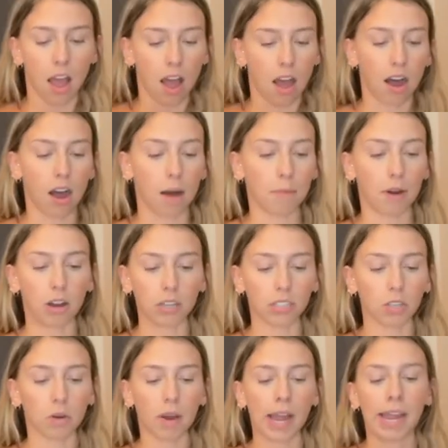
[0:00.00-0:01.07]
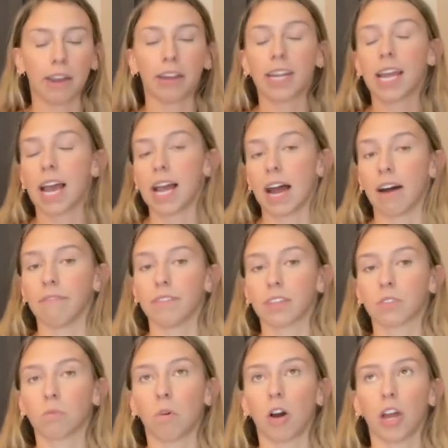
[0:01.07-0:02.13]
Also, I already have this
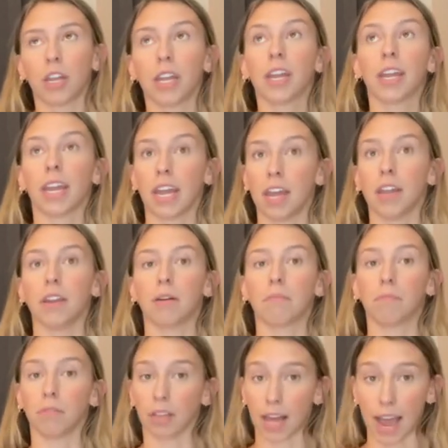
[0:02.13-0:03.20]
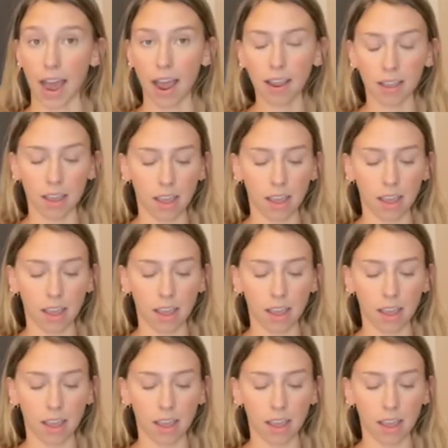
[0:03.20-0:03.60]
one in black.